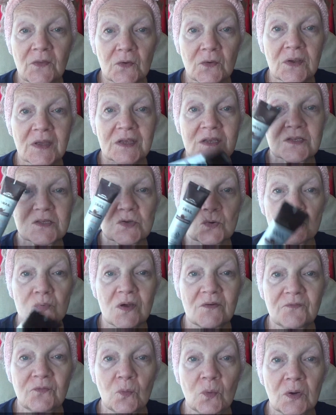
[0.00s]
It is a
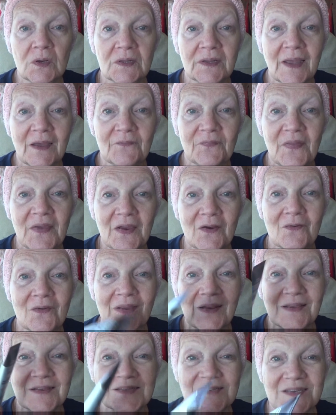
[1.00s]
rough world out there, and
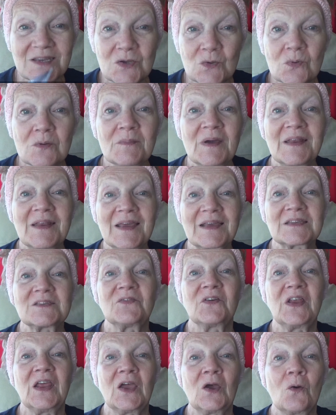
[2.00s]
I'll see you in my next
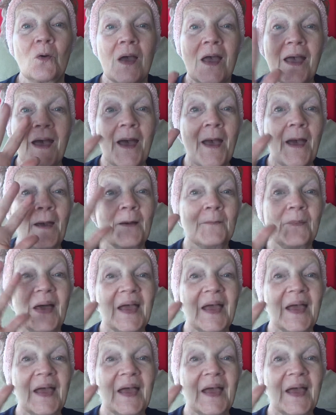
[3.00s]
video. Bye,